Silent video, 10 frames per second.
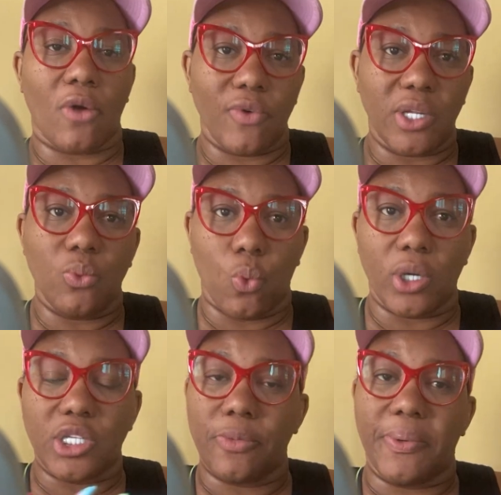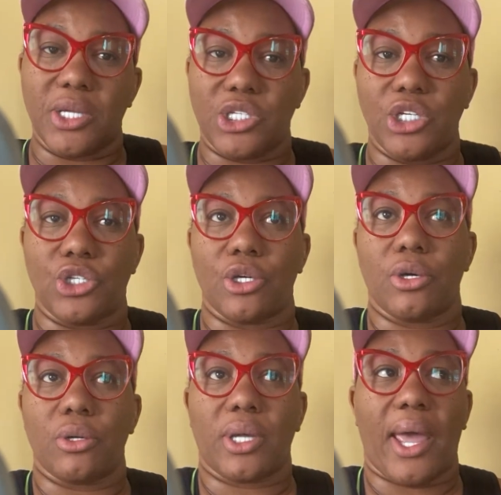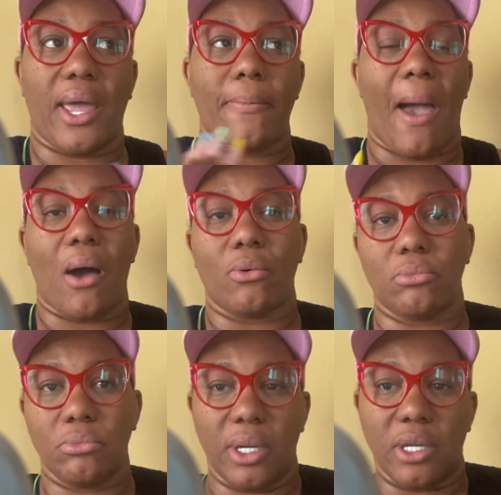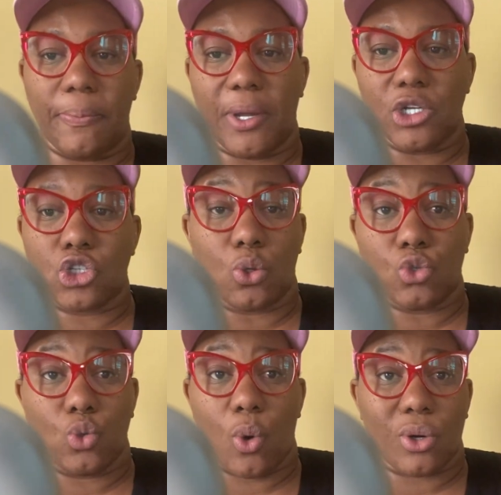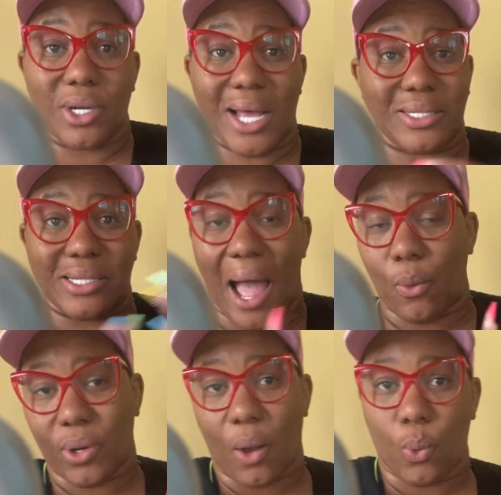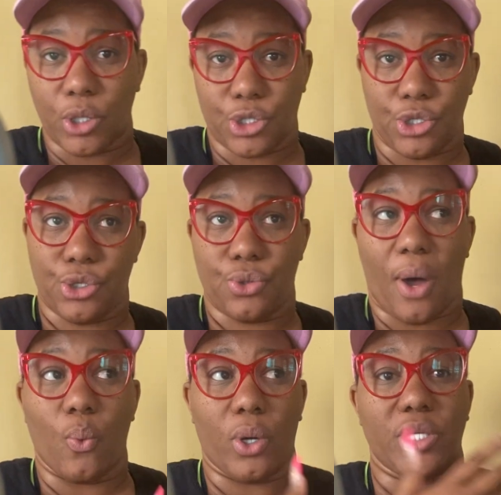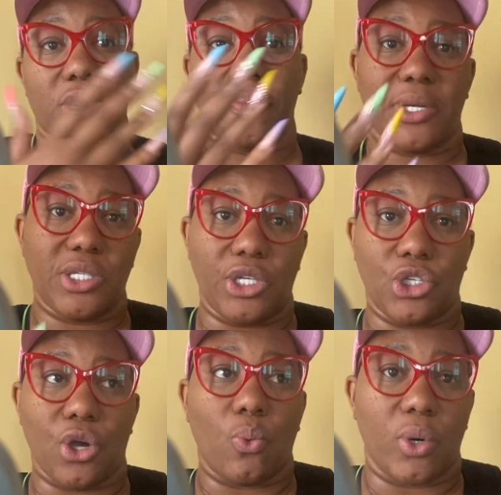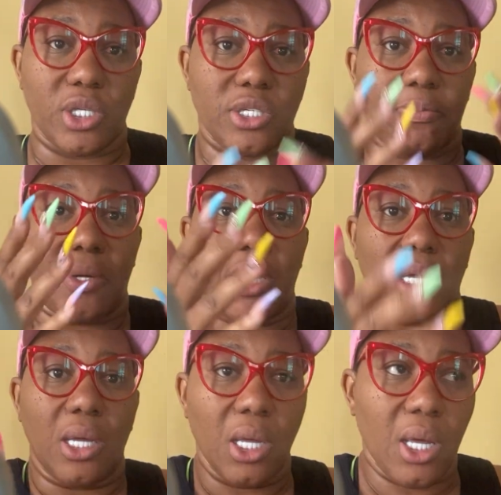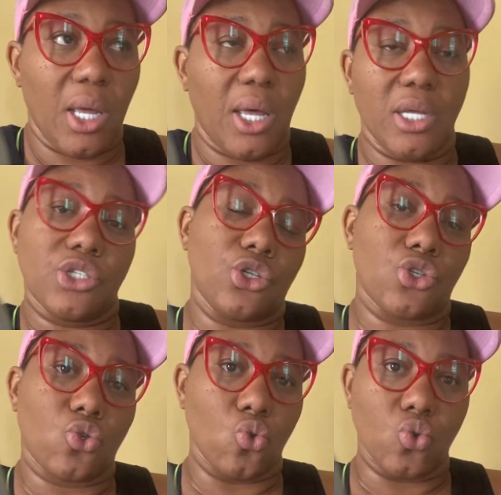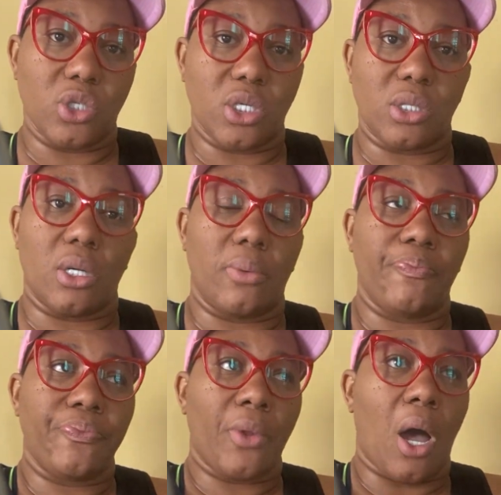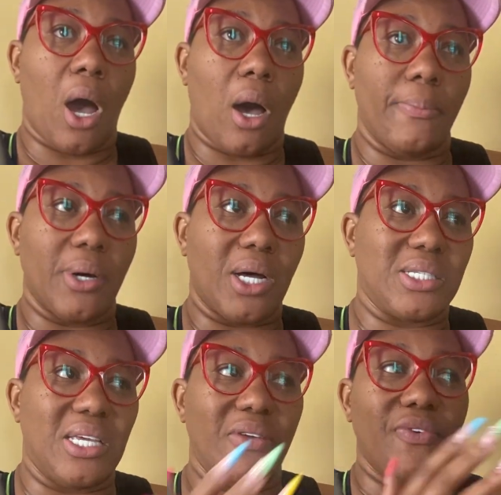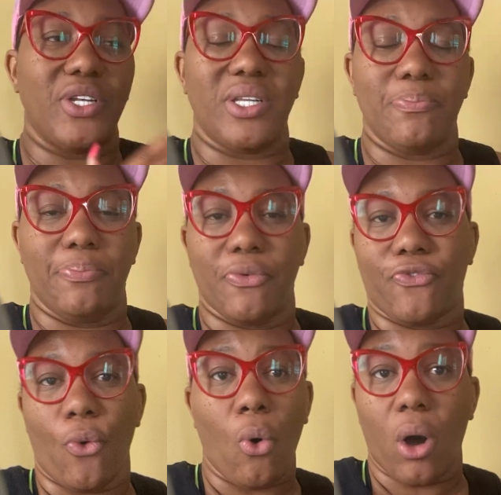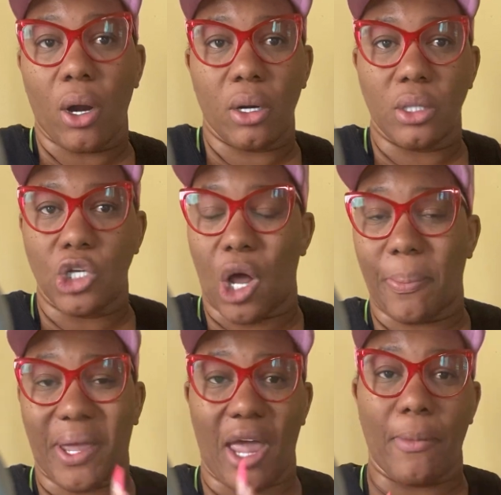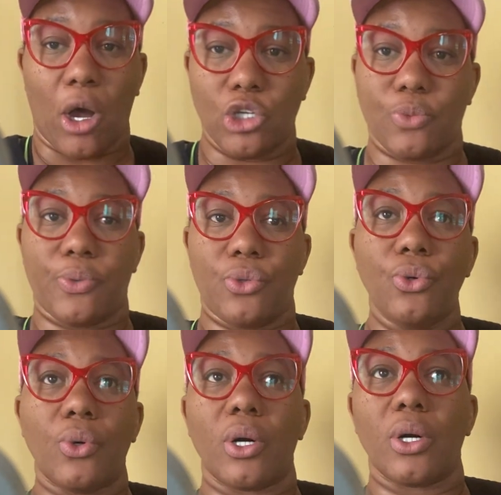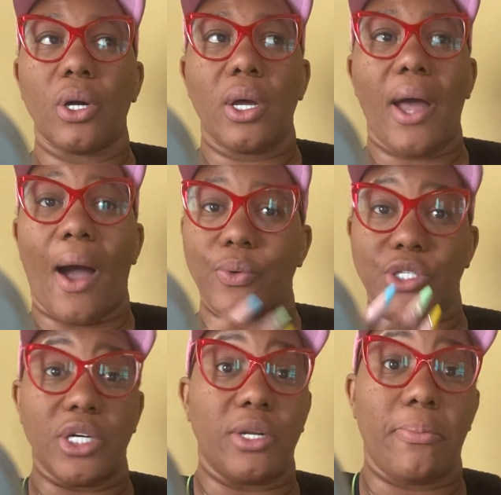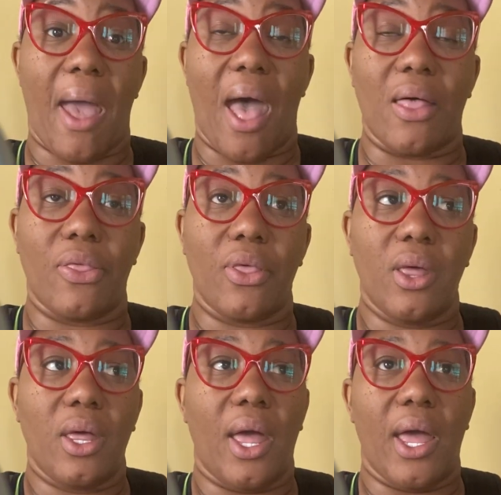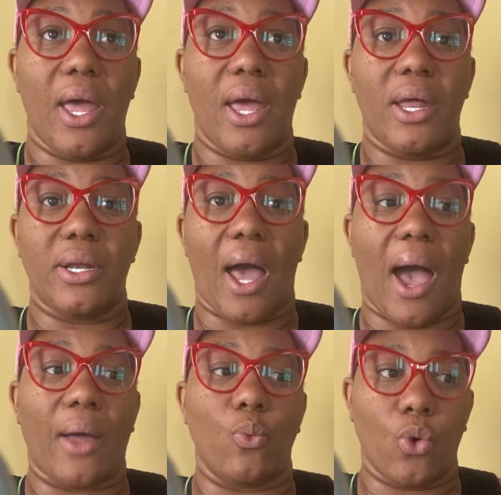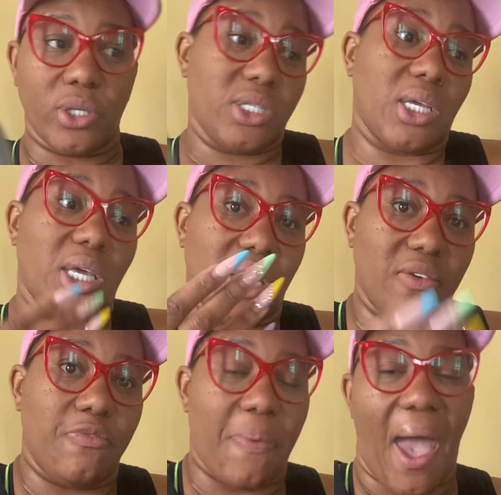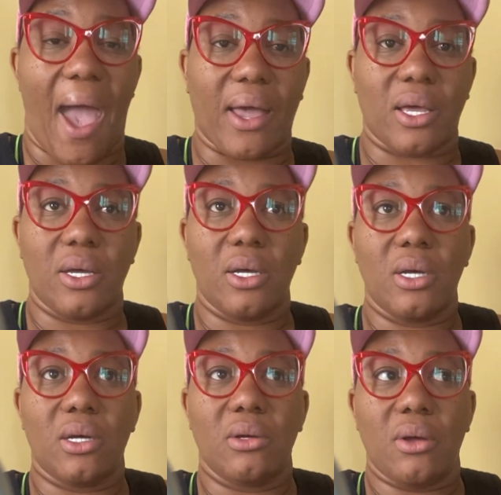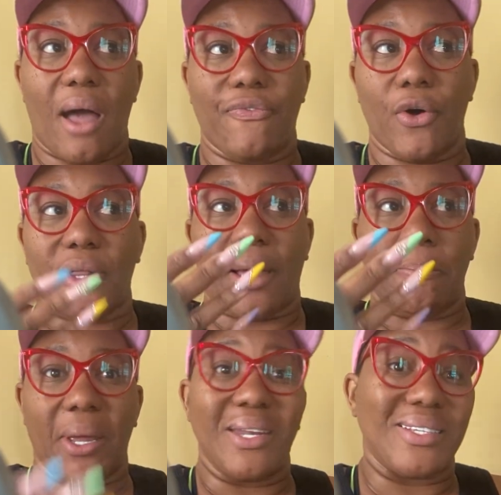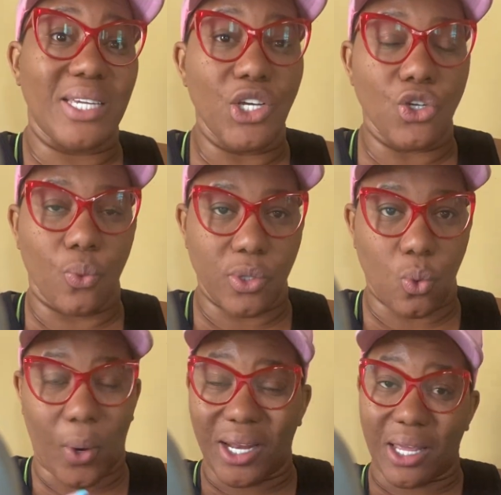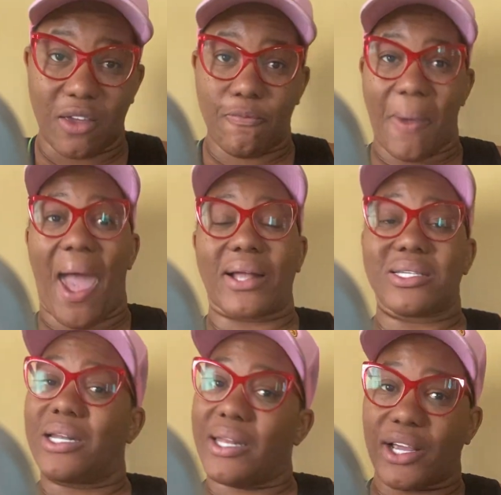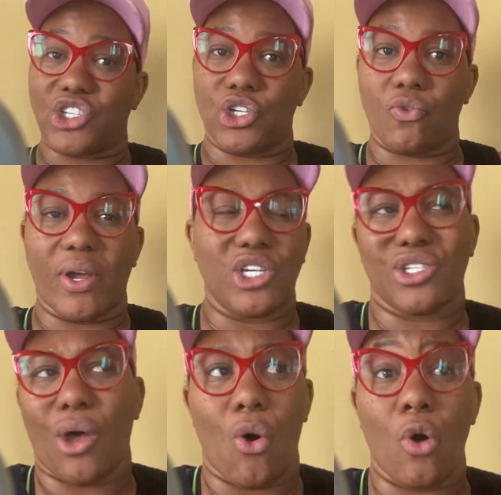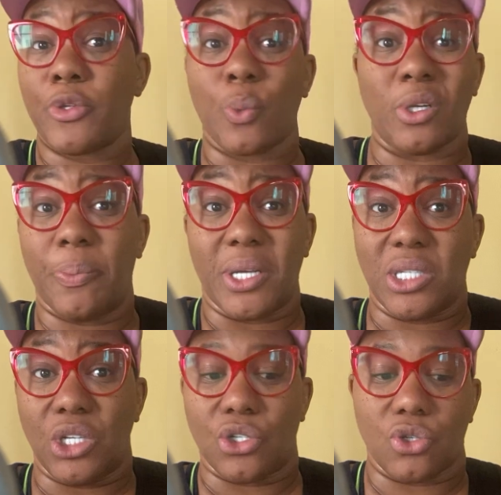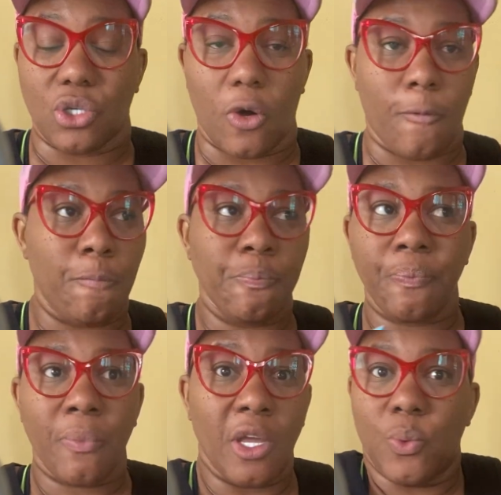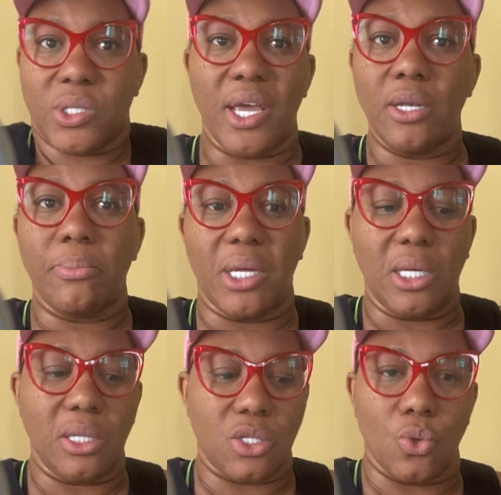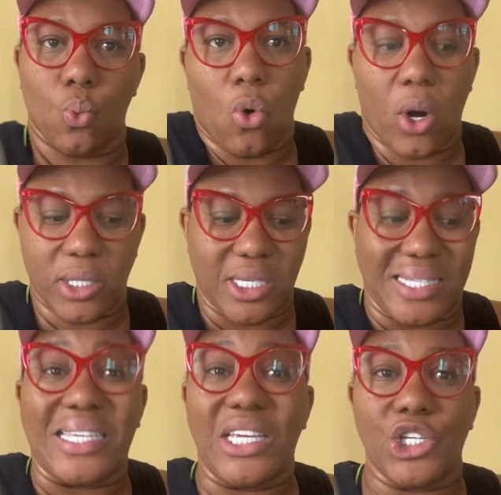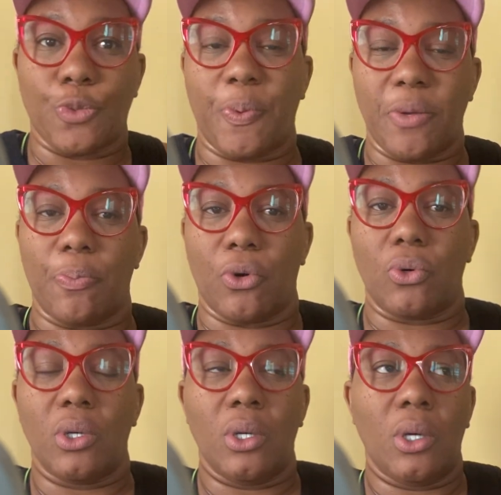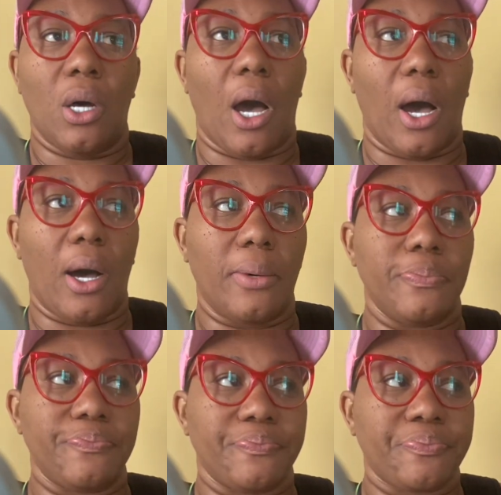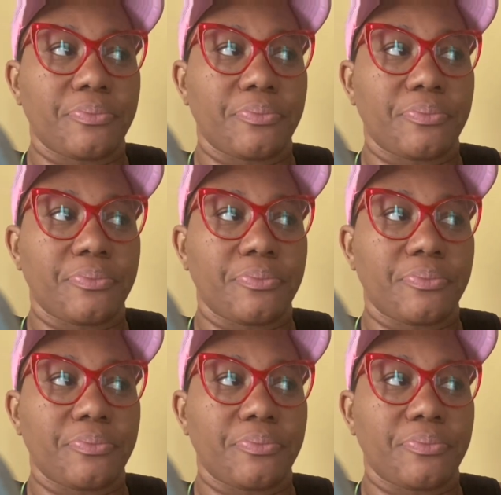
I really wanted to be a teacher. Came out, ended up being a social worker. That's not what I wanted to do. I wanted to be a teacher. I wanted to be into the school system um, because even before, you know, I became entrepreneur, I was good in math and I wanted to give back. I felt like being a teacher was a way to give back to the next generation. So I always wanted to be a teacher. So it was in me to want to teach people. Um,